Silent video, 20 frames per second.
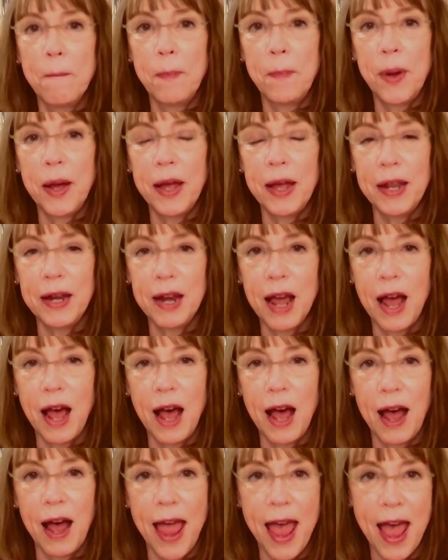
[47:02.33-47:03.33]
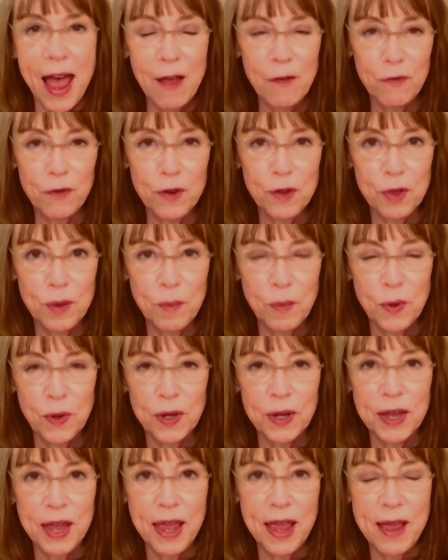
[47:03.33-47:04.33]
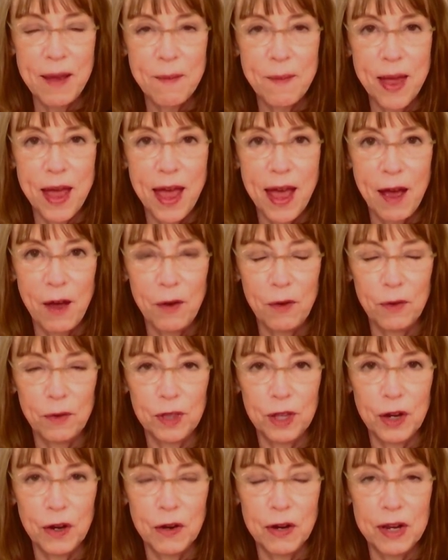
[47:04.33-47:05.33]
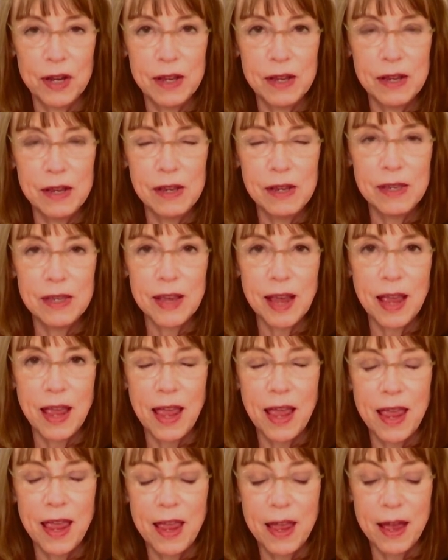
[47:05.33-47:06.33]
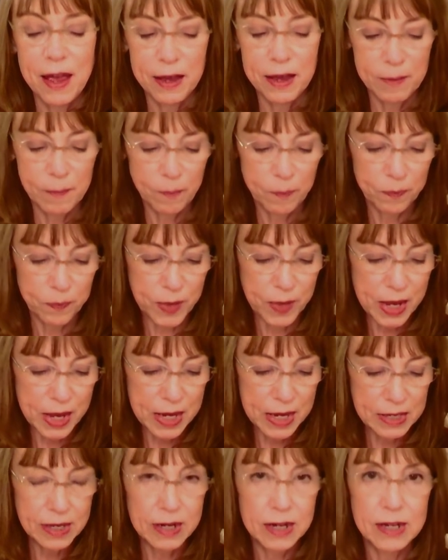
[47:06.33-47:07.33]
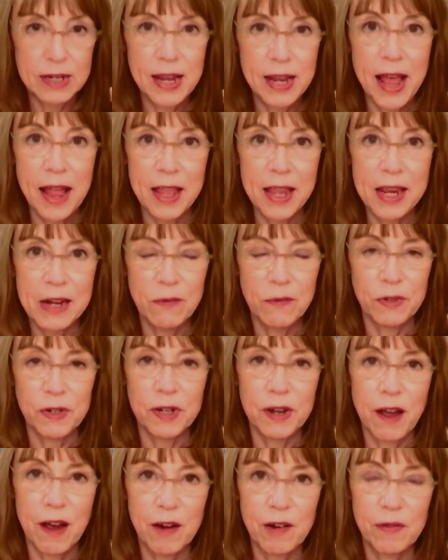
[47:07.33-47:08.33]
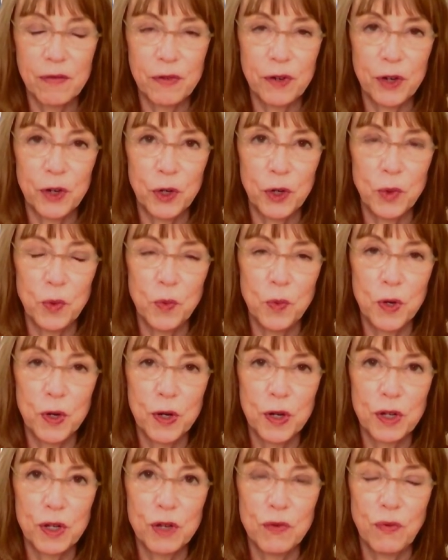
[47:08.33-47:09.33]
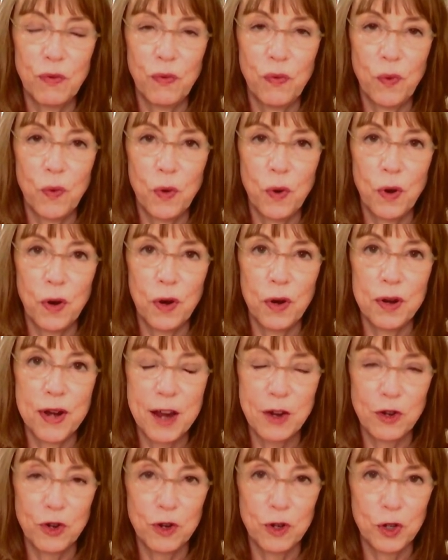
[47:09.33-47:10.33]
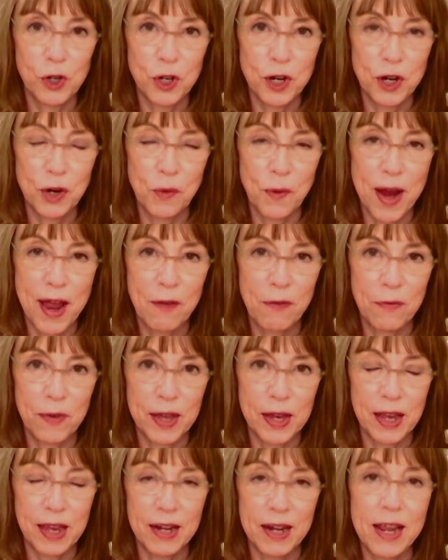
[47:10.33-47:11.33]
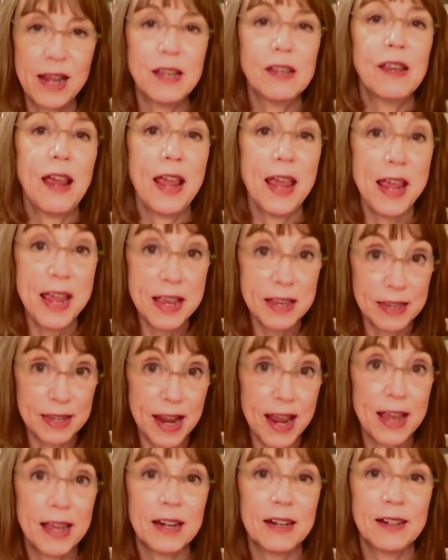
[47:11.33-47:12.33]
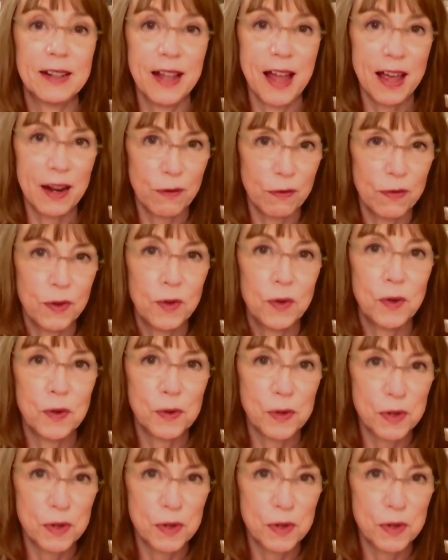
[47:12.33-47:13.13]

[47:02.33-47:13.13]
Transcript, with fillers: But after the book came out, there is a, um, he's an Italian photographer who works for National Geographic, and he's, he has taken a lot of photos